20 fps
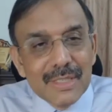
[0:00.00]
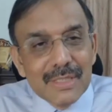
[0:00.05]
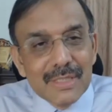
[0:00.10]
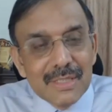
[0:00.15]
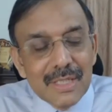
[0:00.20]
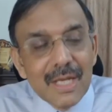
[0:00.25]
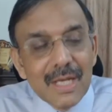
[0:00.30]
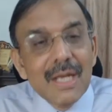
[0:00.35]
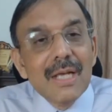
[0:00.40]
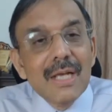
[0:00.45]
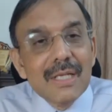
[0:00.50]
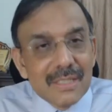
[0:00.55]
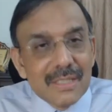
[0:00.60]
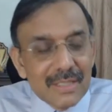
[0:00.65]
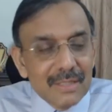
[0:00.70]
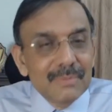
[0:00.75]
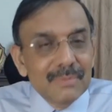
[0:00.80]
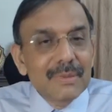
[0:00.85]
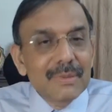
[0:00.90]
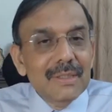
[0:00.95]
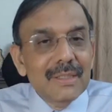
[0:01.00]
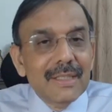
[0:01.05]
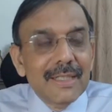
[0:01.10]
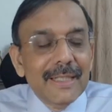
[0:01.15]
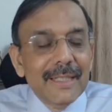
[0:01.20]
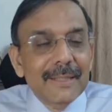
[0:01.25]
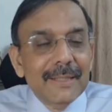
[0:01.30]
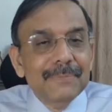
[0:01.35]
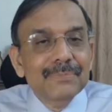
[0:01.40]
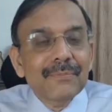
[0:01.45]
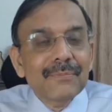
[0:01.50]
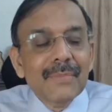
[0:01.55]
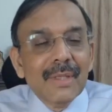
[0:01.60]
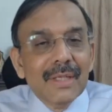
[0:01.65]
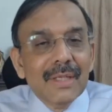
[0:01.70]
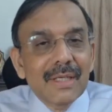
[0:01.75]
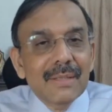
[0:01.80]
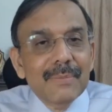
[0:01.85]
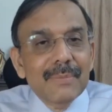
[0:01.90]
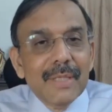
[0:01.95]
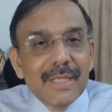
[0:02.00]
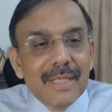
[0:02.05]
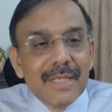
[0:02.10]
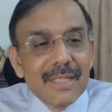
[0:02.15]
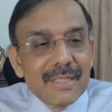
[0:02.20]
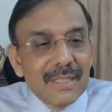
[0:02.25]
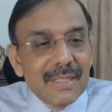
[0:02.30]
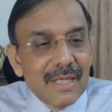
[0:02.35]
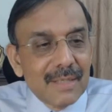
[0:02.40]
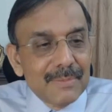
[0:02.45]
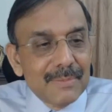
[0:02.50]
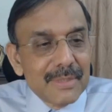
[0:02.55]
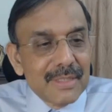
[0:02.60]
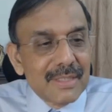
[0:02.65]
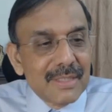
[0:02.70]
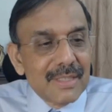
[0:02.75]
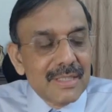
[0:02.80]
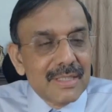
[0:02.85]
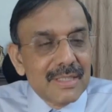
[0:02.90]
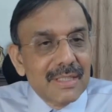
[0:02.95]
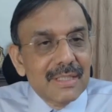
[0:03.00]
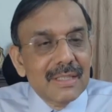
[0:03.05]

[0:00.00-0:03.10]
Similarly, in medication administration,